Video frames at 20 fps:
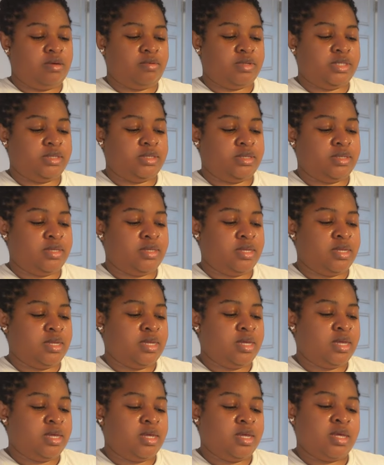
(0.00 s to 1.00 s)

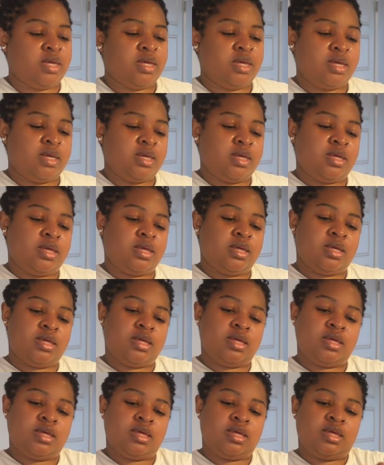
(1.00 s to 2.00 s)

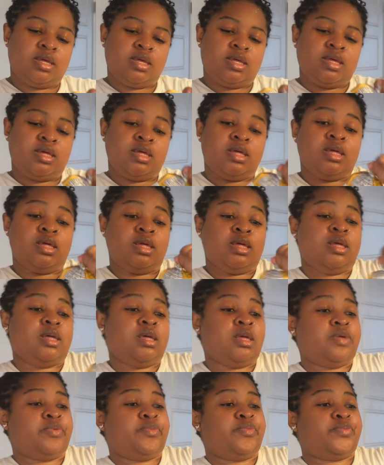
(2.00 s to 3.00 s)

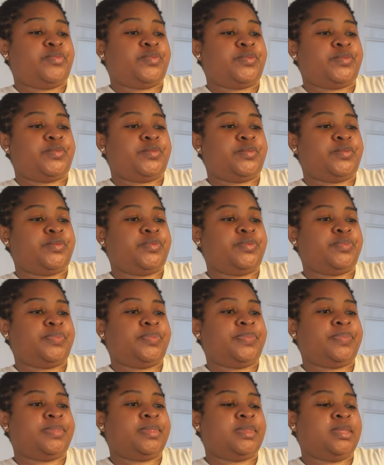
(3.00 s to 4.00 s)

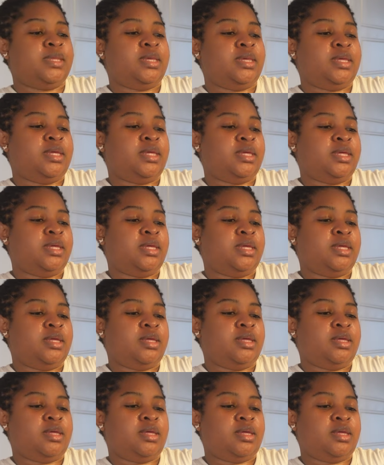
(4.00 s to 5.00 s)

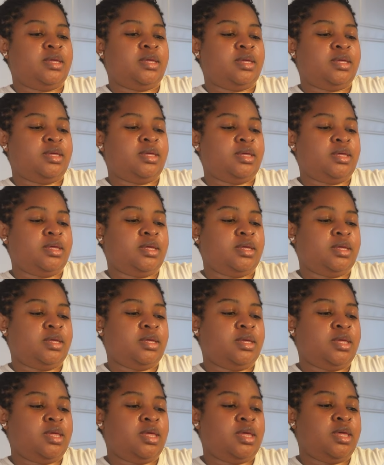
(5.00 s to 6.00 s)

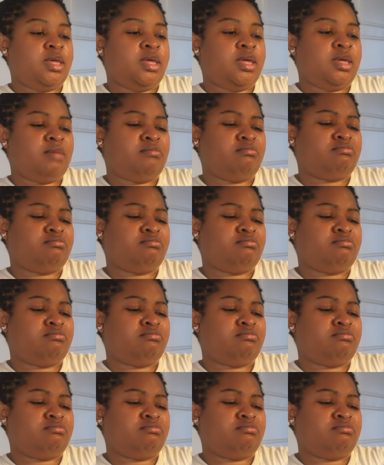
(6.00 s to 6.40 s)
Nobody speaks.